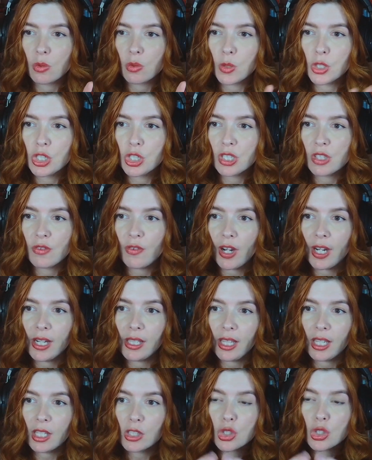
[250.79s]
which is very
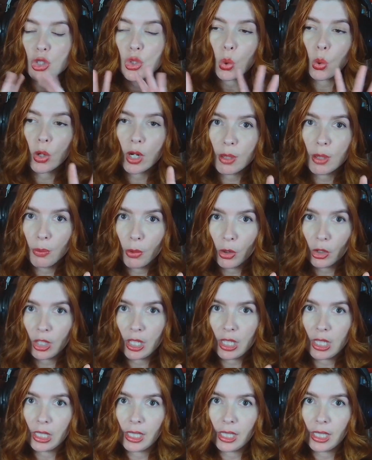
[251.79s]
like storybooky.